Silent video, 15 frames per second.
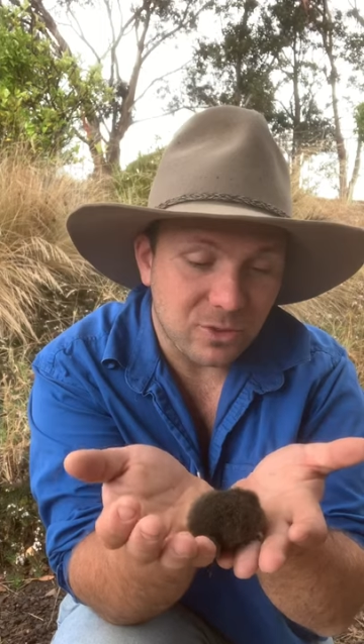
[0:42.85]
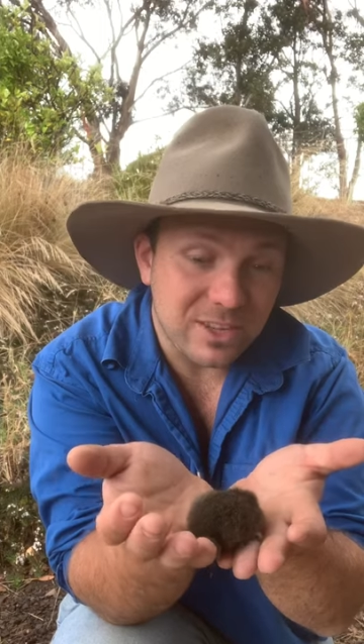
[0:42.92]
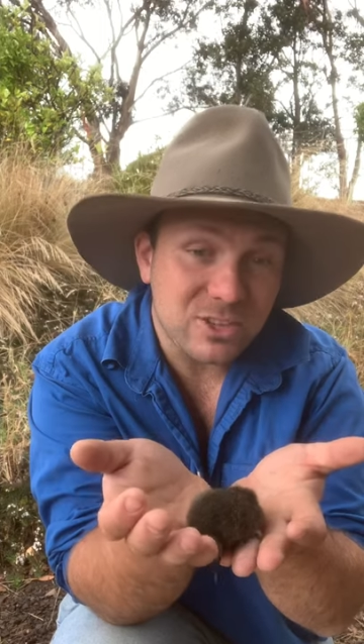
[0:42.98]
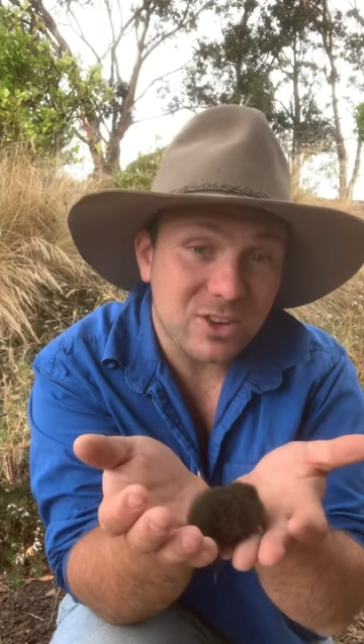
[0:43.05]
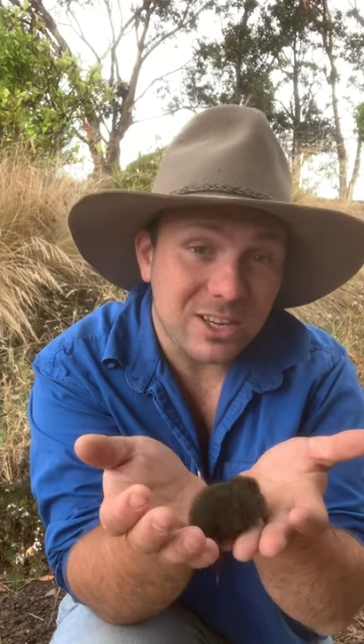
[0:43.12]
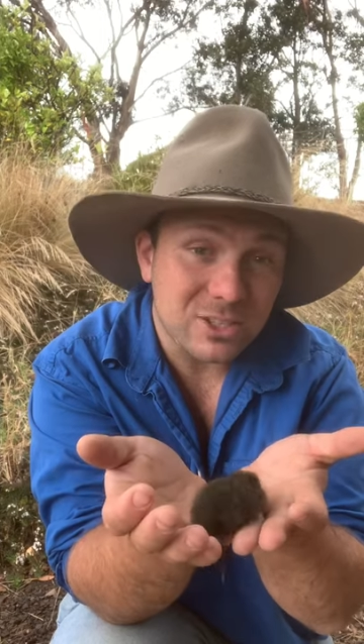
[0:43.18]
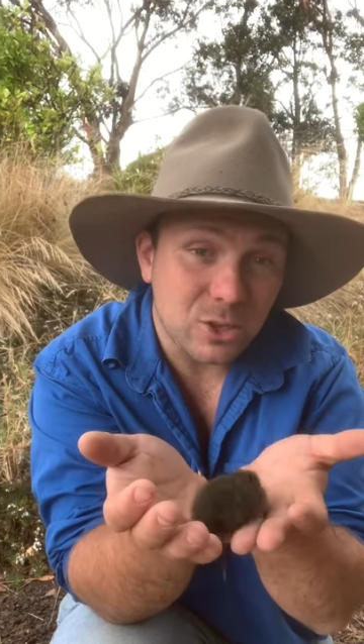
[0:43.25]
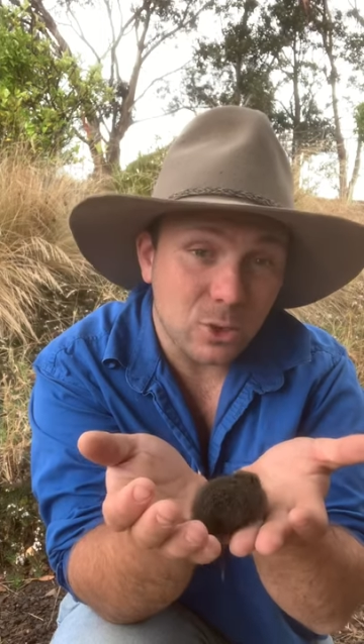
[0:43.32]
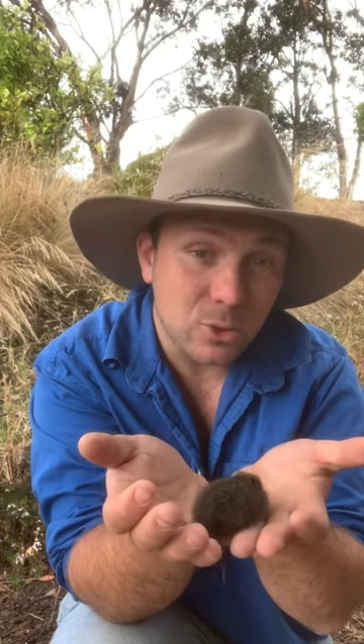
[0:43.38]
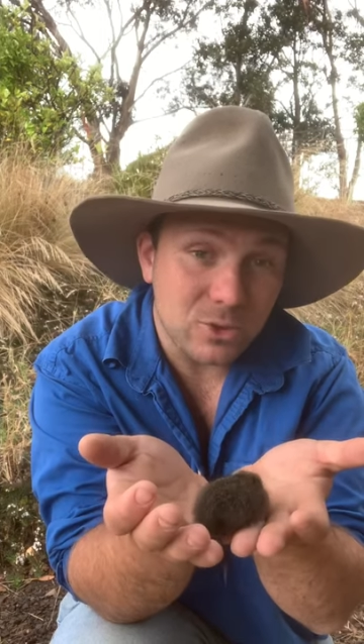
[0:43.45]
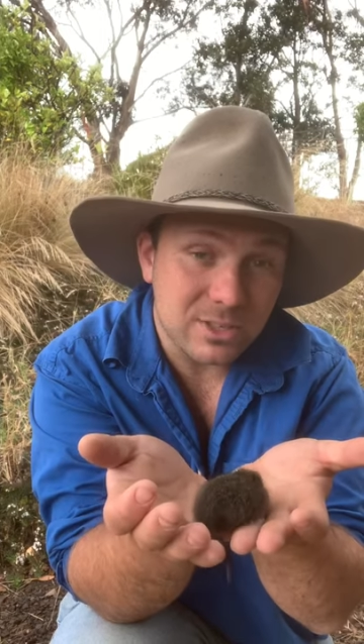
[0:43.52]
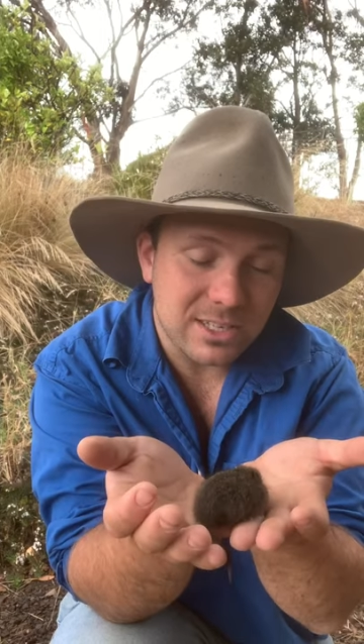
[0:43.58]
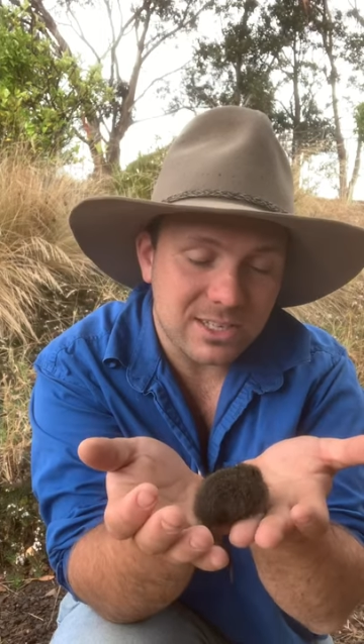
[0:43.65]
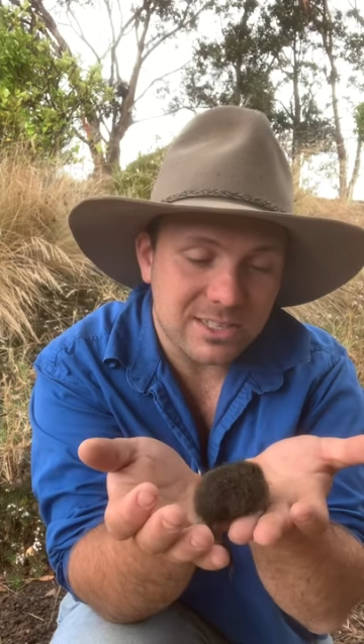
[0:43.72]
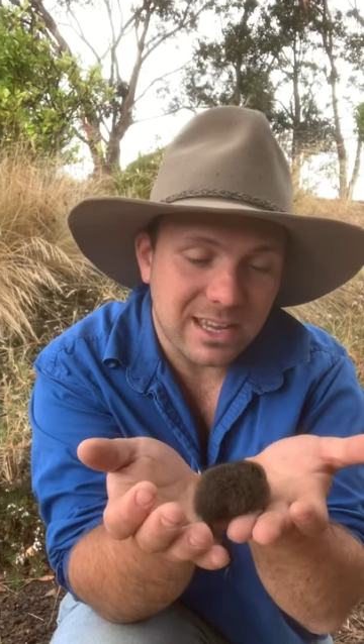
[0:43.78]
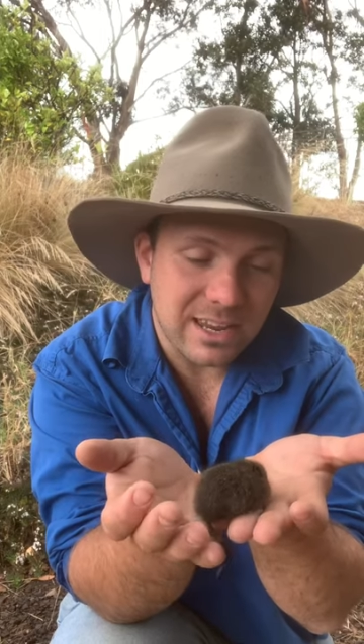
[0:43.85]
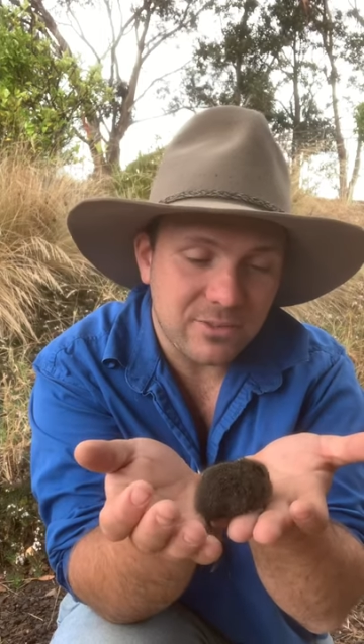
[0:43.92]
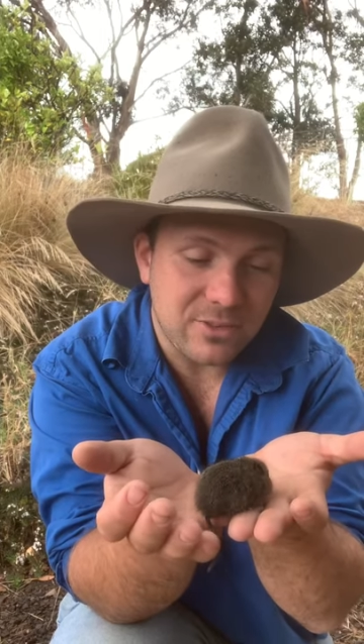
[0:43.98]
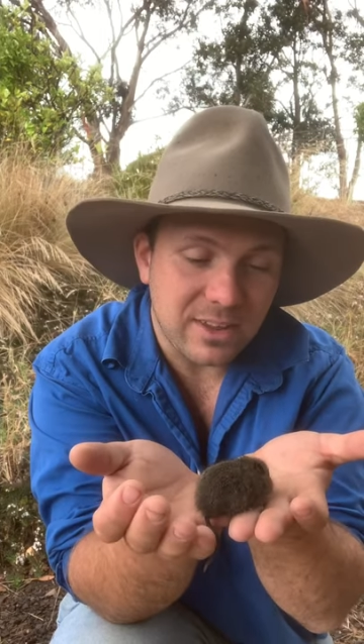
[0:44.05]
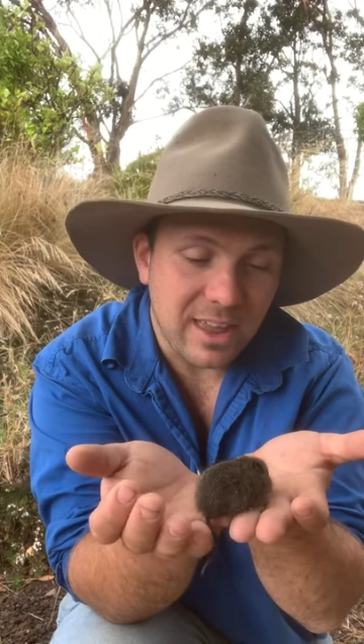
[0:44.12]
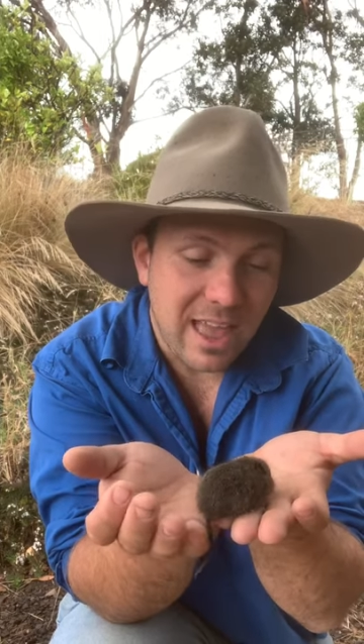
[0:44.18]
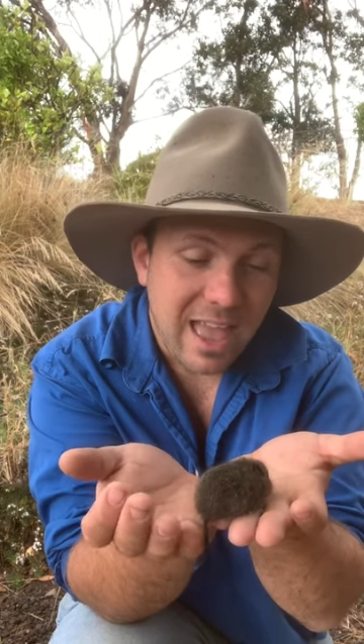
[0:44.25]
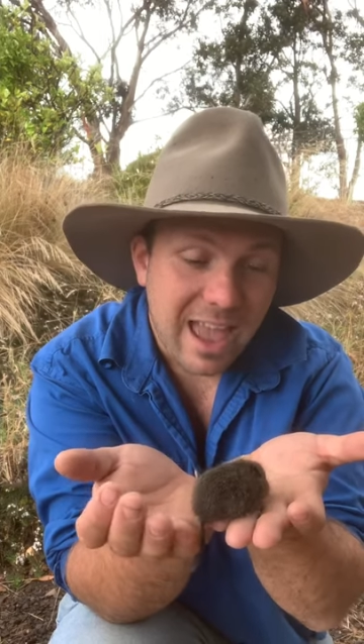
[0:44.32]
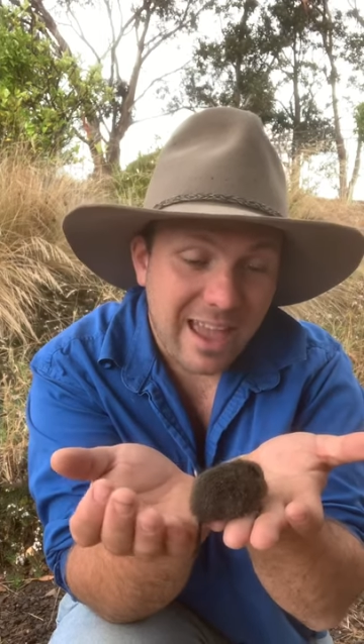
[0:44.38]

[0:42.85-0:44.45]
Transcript: these guys lose this safety,